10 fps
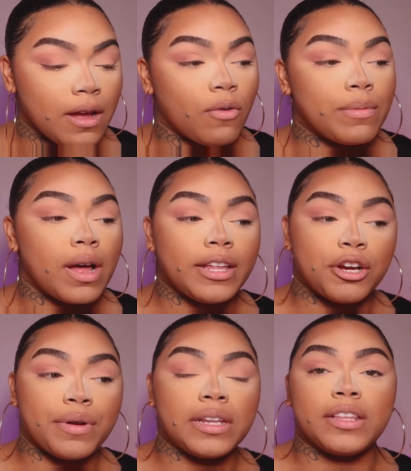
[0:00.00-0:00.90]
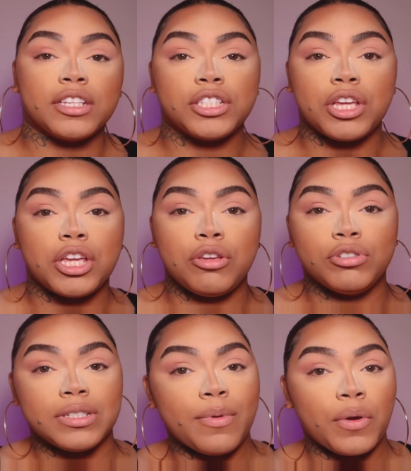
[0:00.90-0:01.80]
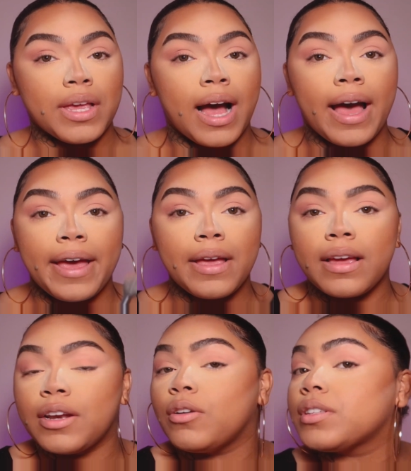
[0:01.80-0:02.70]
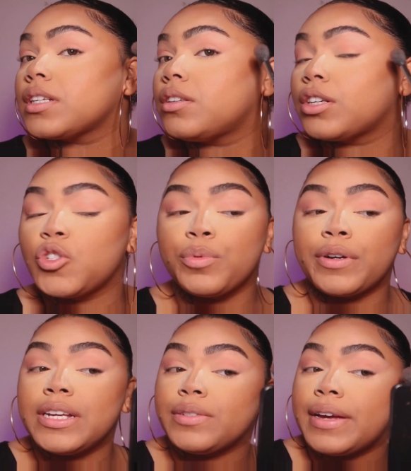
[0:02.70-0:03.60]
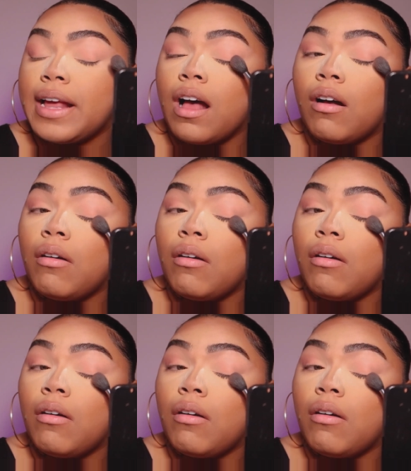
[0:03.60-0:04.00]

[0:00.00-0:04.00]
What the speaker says: I'm not like creating like this huge smoky eye. I know it's gonna look super crazy right now.